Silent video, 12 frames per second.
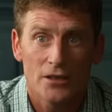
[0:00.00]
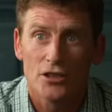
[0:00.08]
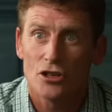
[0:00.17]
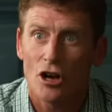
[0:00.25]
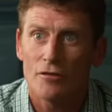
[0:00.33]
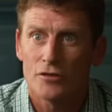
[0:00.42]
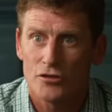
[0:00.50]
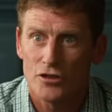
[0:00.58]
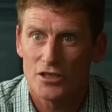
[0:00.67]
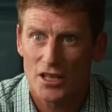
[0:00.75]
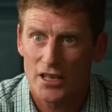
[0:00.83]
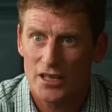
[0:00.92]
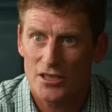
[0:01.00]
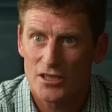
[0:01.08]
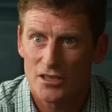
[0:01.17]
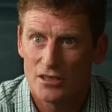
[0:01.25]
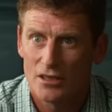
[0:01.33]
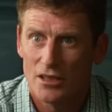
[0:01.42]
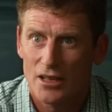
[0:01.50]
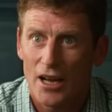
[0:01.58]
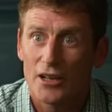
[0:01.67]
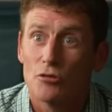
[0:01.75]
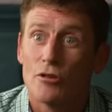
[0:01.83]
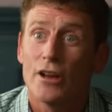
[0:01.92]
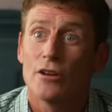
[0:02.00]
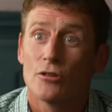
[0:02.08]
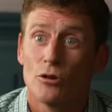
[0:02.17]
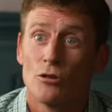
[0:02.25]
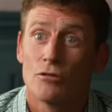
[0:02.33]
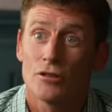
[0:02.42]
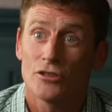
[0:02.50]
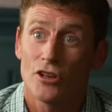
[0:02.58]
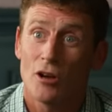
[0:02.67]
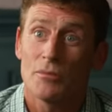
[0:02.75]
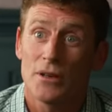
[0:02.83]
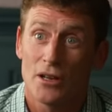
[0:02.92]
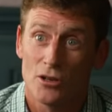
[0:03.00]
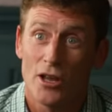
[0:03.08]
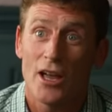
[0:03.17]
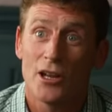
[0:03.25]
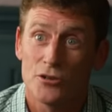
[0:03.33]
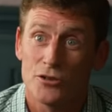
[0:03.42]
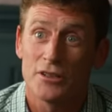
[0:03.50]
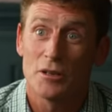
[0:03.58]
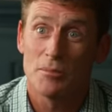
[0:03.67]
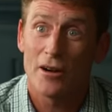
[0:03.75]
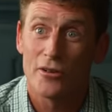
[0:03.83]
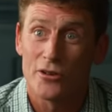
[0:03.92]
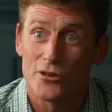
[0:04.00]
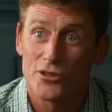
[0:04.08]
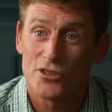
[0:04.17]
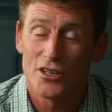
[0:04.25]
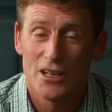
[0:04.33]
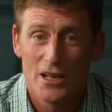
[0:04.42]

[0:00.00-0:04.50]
in the Coventry Stakes, and he reared over on top of me, entering the barriers.